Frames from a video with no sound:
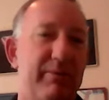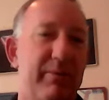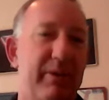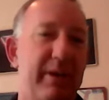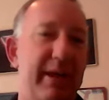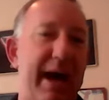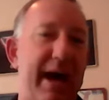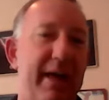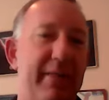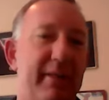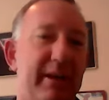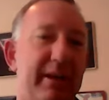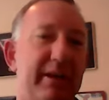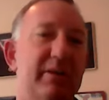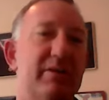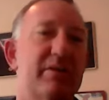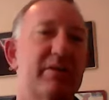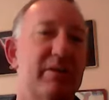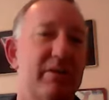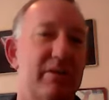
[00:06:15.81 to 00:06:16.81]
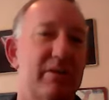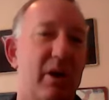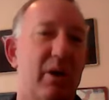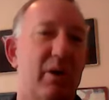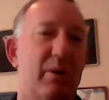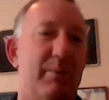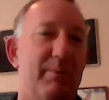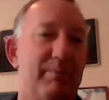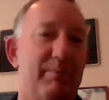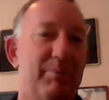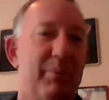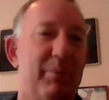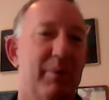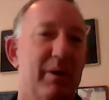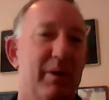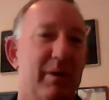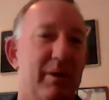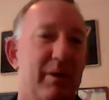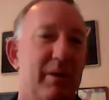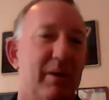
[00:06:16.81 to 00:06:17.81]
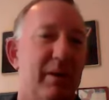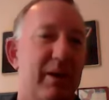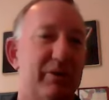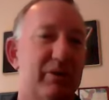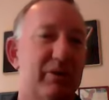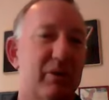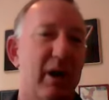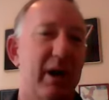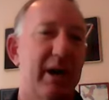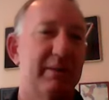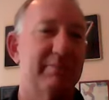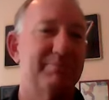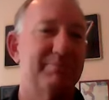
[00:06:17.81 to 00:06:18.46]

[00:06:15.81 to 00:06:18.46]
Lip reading: the athletes. So that's great.